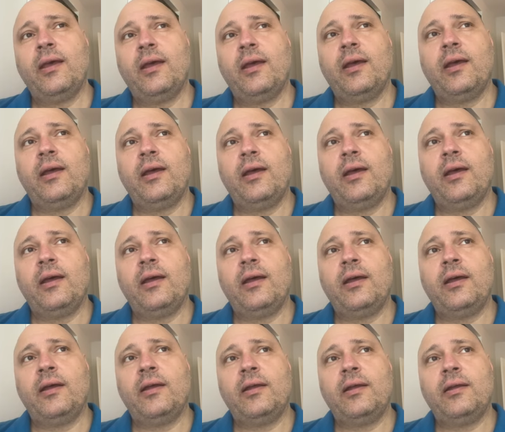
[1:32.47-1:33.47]

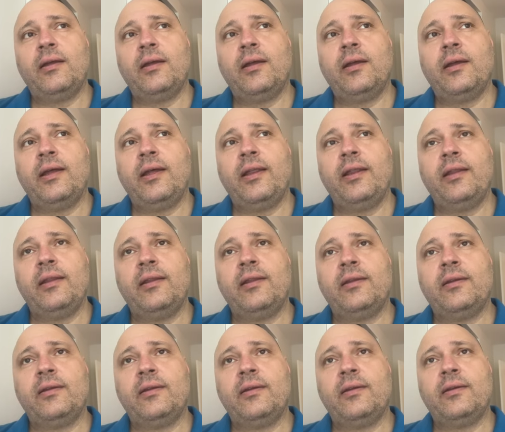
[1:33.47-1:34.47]

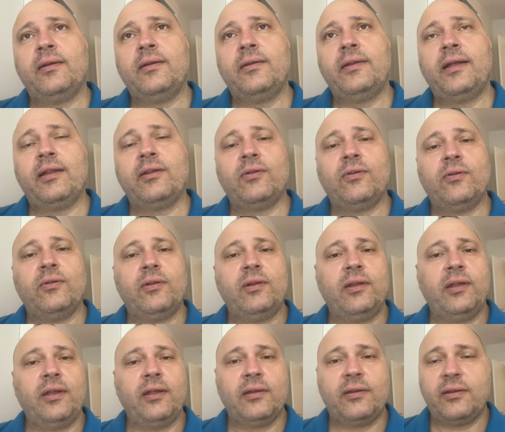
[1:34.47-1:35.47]
And not
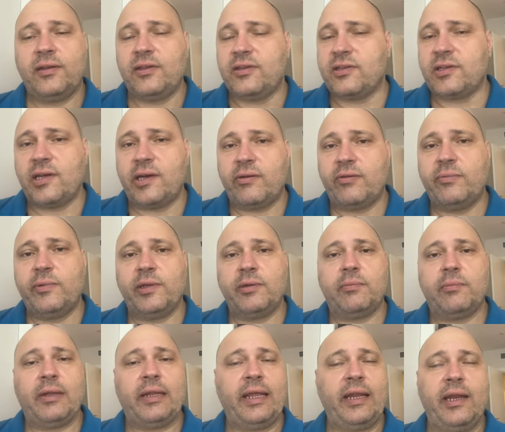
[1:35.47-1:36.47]
only this government,
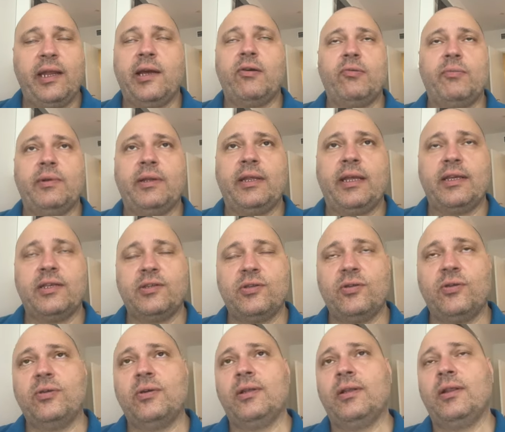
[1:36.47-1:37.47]
but any government has
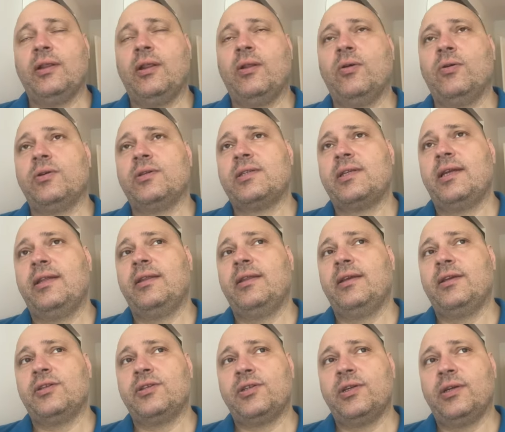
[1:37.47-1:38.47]
no long-standing